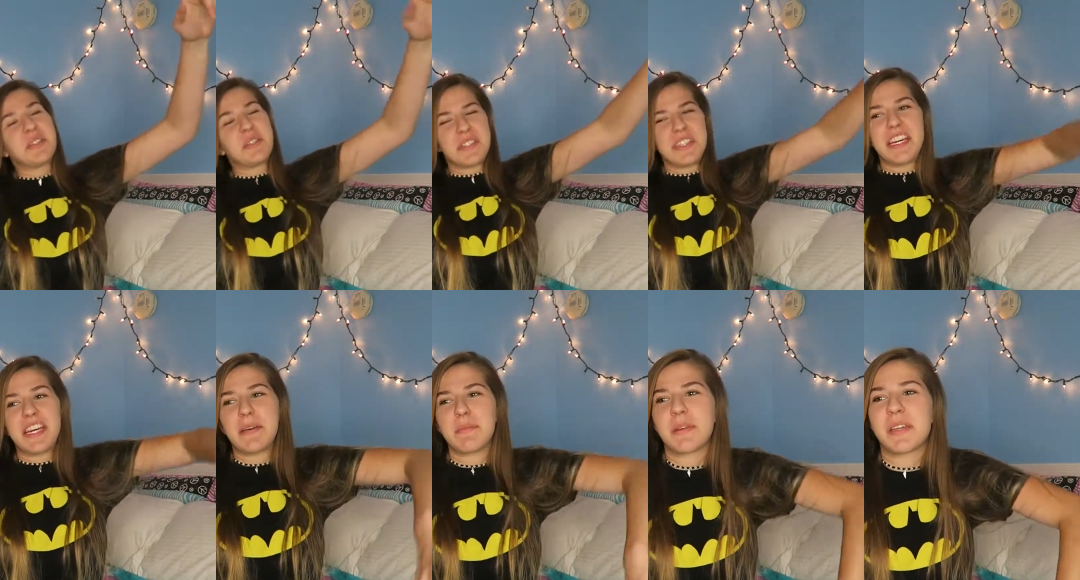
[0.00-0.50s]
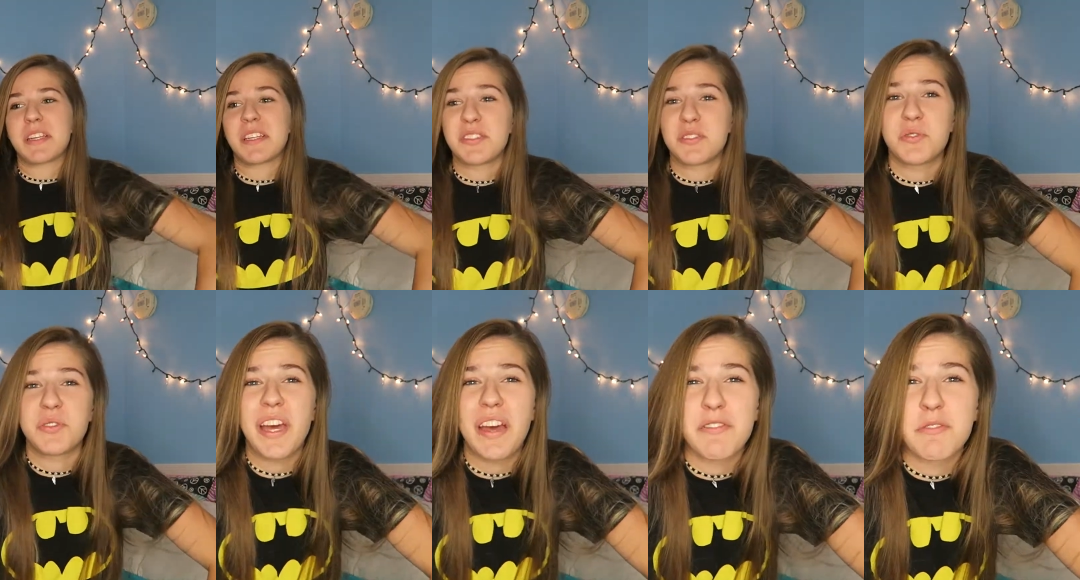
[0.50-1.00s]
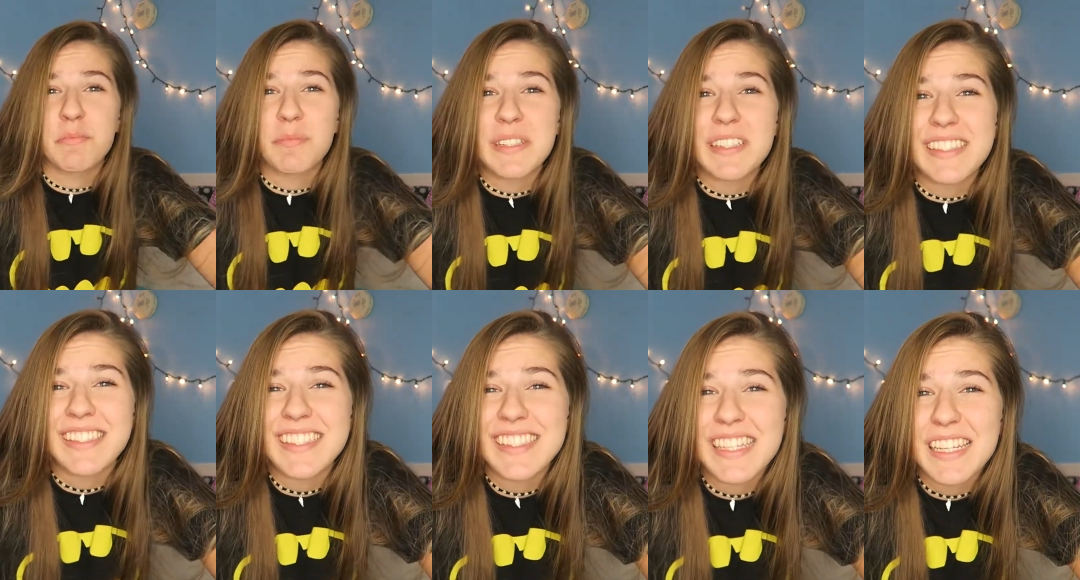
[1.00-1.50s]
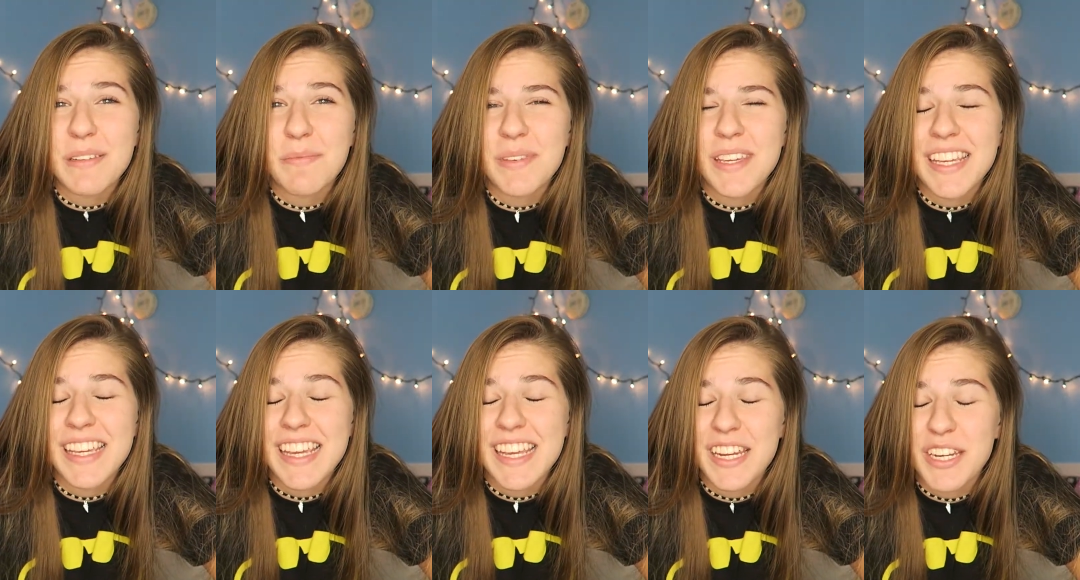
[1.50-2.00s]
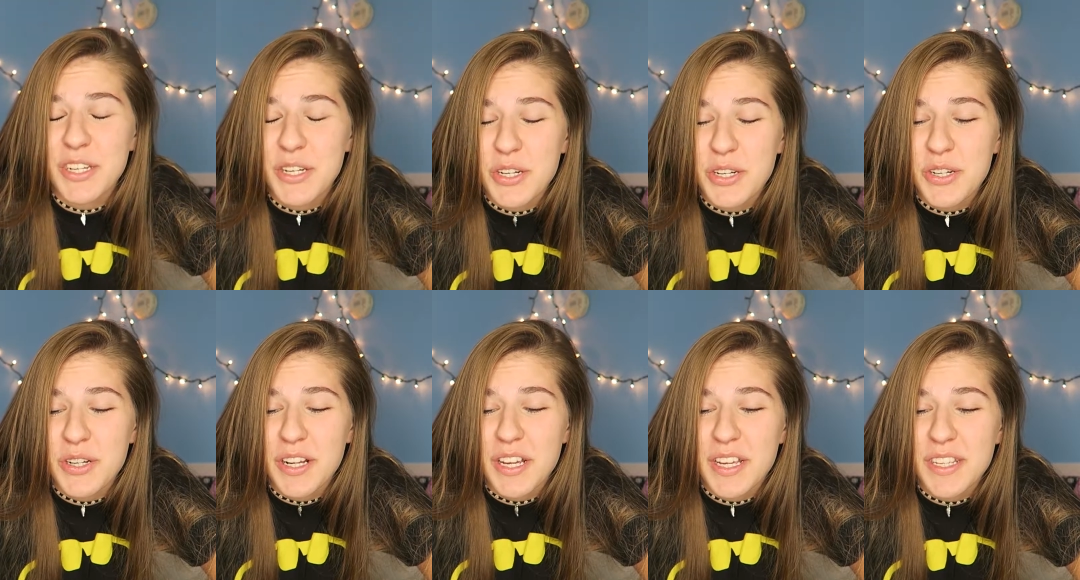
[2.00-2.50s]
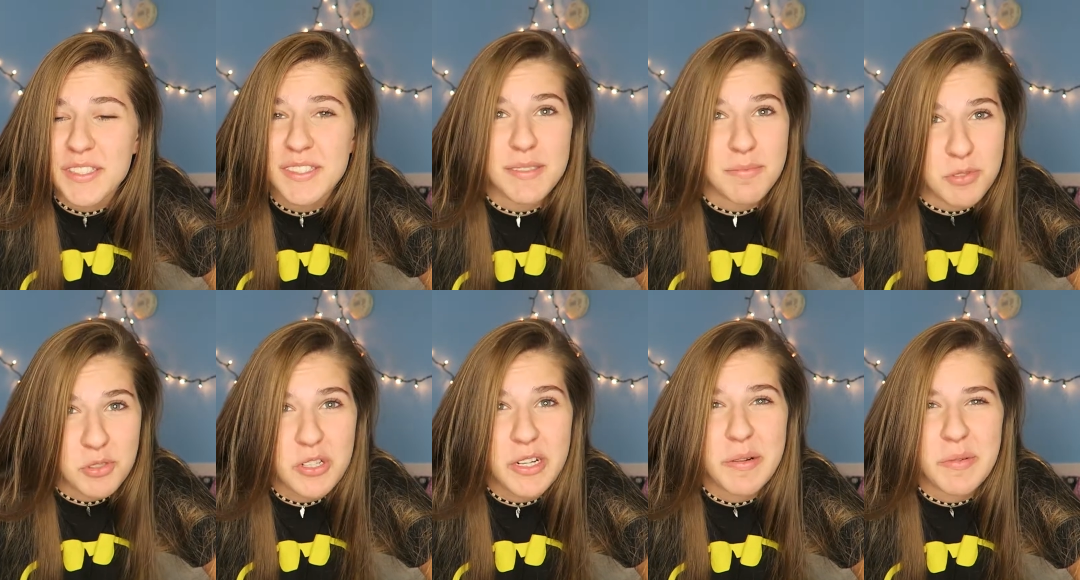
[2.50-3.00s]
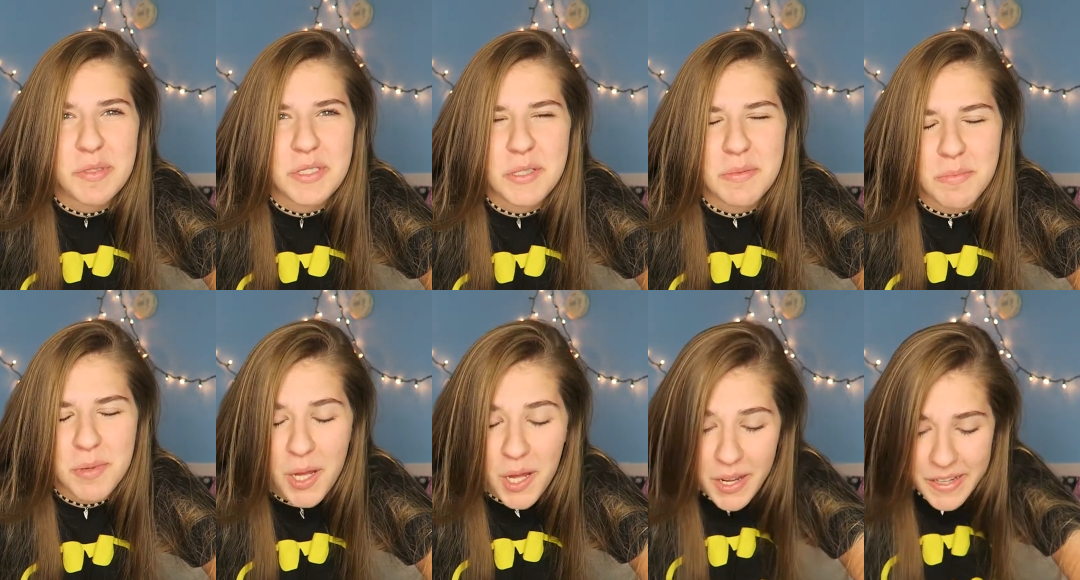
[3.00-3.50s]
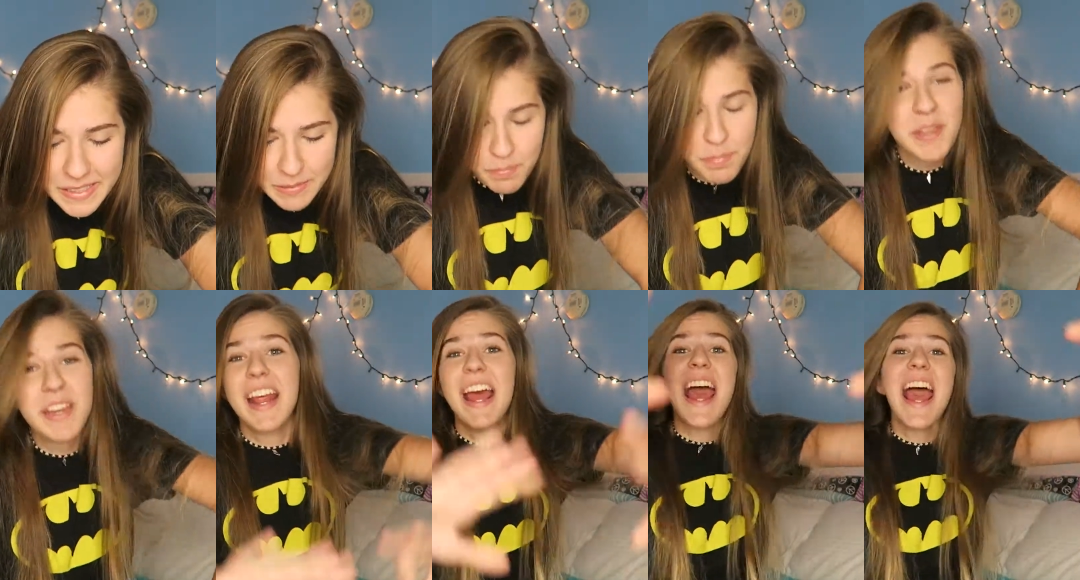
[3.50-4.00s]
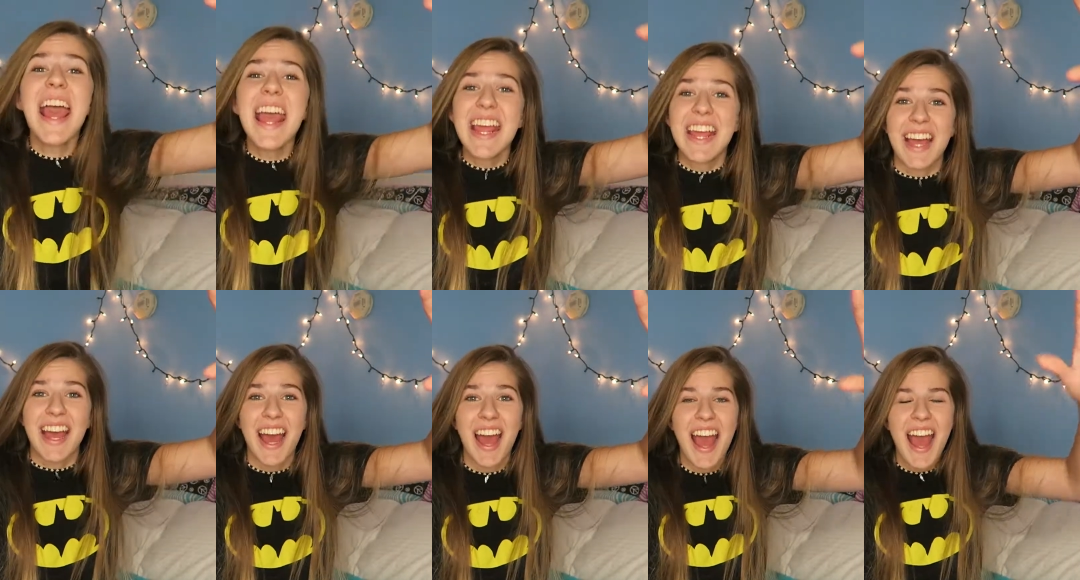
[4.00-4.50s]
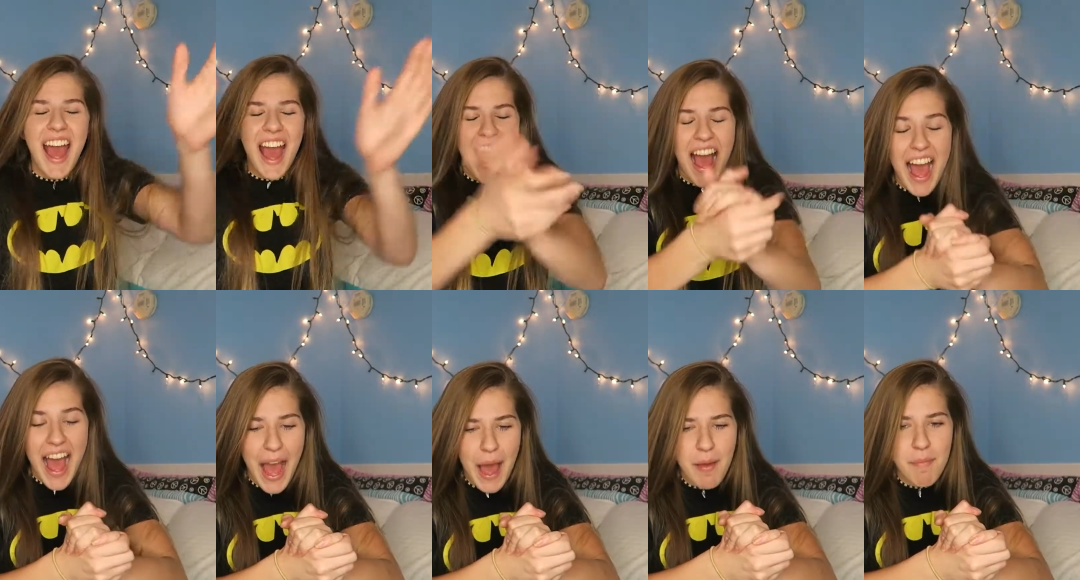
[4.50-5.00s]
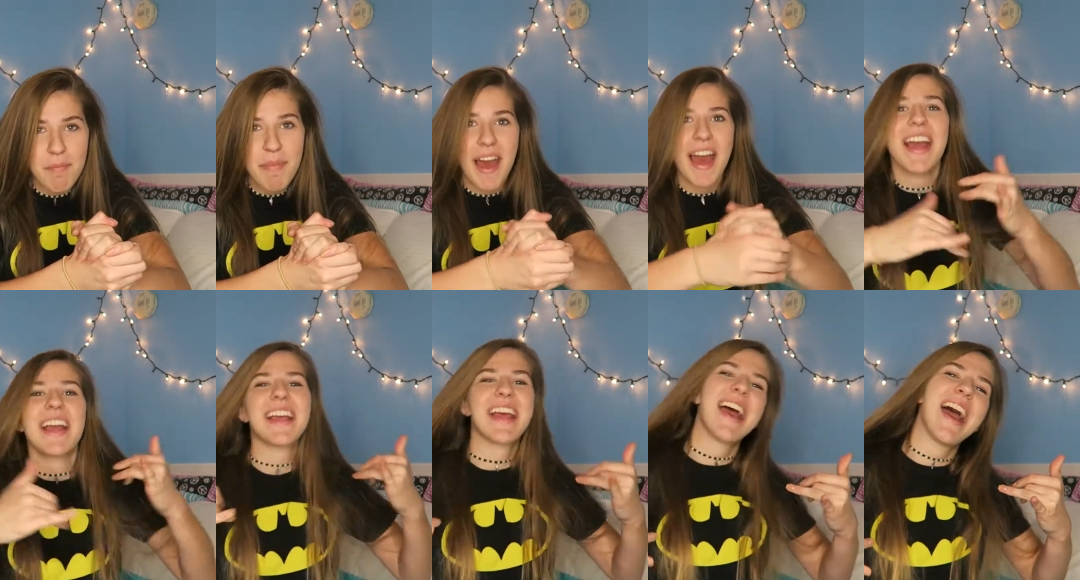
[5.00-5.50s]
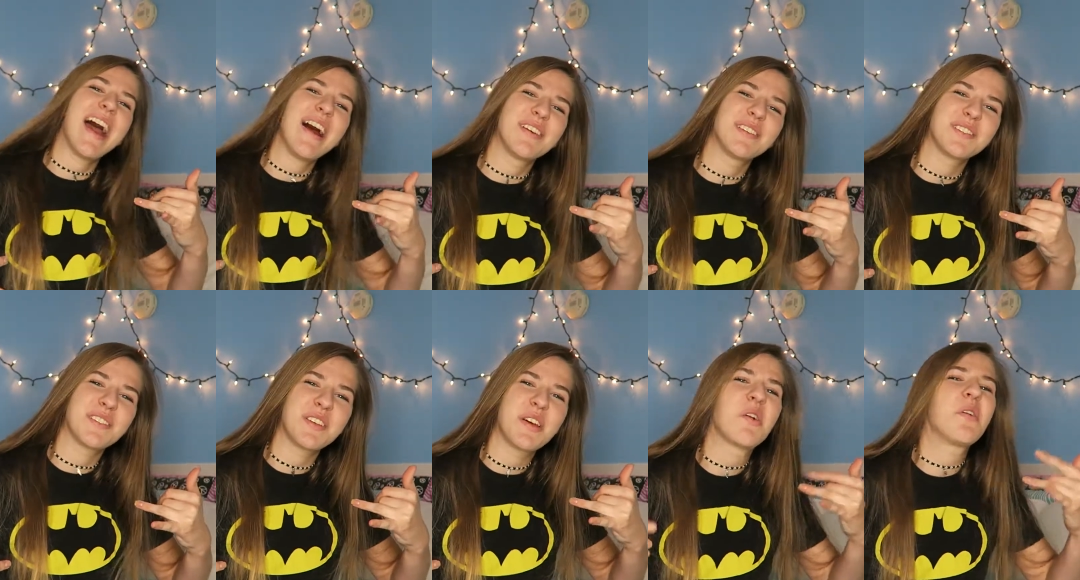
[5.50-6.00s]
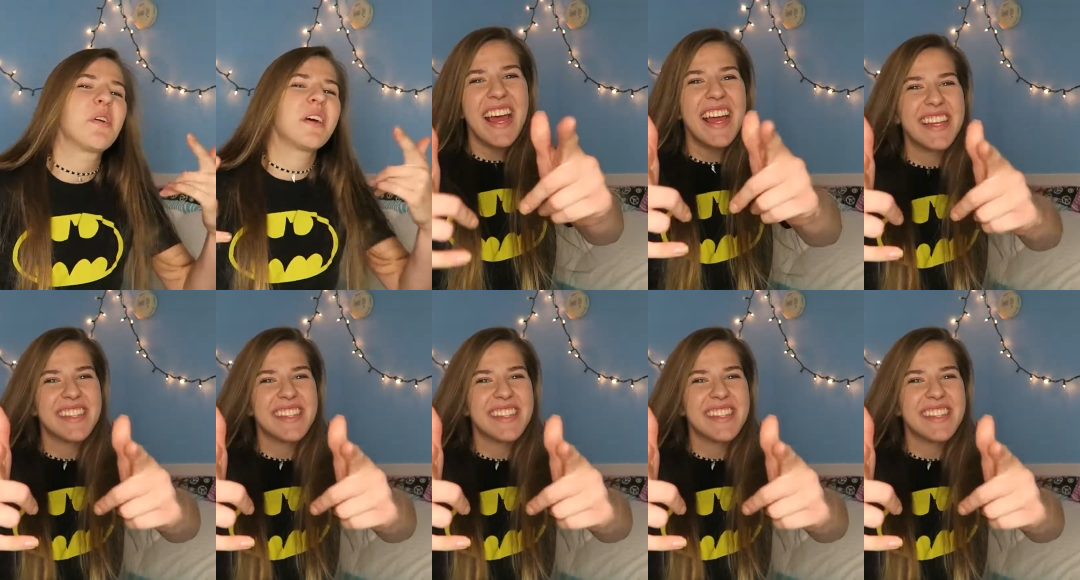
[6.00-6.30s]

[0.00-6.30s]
knew that because you haven't been seeing me in your subscription box, but hey, I'm back. How's it going?